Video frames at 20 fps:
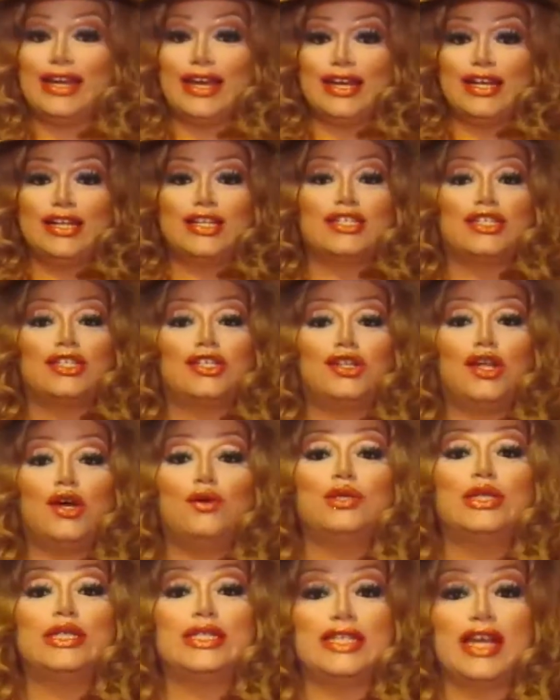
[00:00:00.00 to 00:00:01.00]
in a
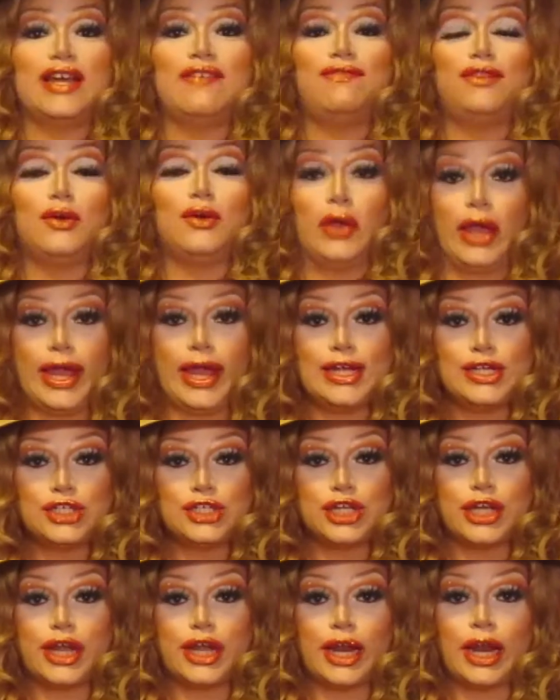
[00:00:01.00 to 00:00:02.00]
disclosed safe
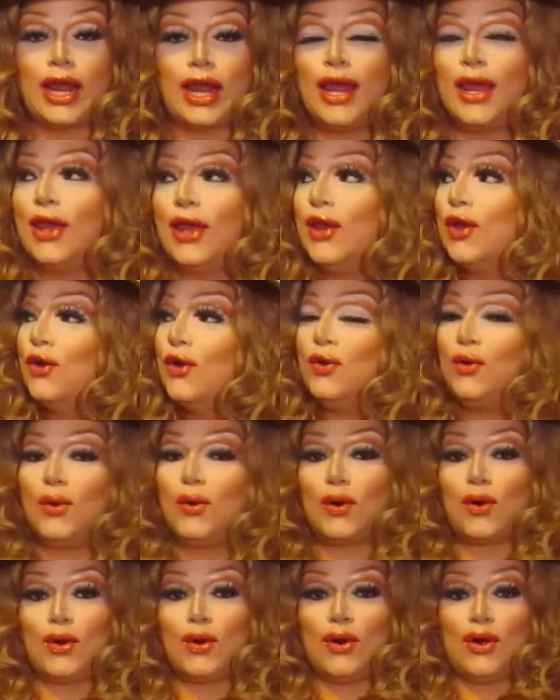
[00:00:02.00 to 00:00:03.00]
location.
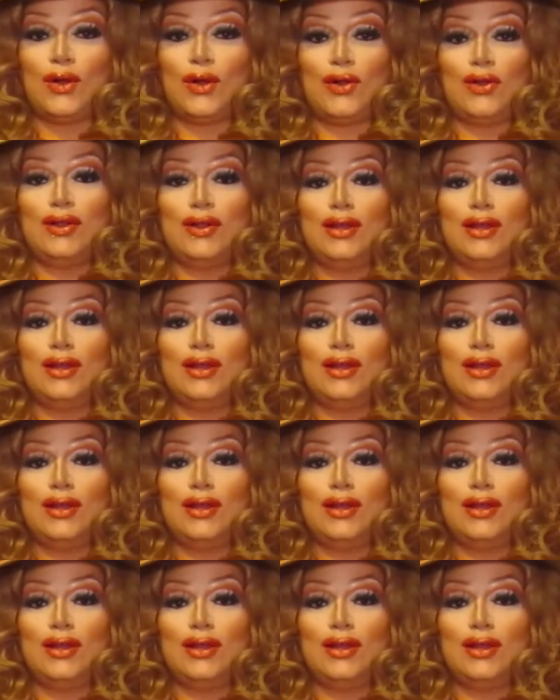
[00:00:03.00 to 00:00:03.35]
Girl.